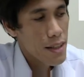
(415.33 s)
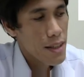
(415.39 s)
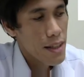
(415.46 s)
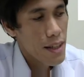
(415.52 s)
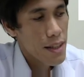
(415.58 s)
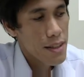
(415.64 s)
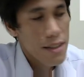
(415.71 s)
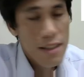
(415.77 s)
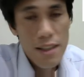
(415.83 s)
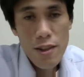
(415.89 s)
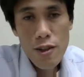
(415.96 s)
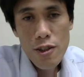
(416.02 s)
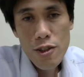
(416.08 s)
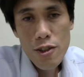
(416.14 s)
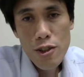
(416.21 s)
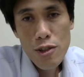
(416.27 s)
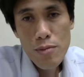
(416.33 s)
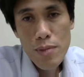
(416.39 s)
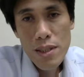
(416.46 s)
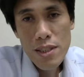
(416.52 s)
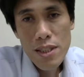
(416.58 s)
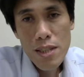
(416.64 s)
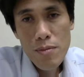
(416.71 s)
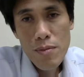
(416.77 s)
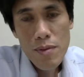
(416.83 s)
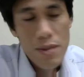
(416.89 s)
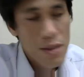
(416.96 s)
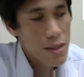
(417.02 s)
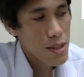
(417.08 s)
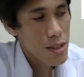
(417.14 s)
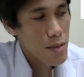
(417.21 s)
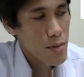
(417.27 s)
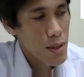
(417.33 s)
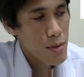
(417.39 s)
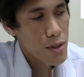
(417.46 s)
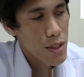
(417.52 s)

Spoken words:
I try also, but sometimes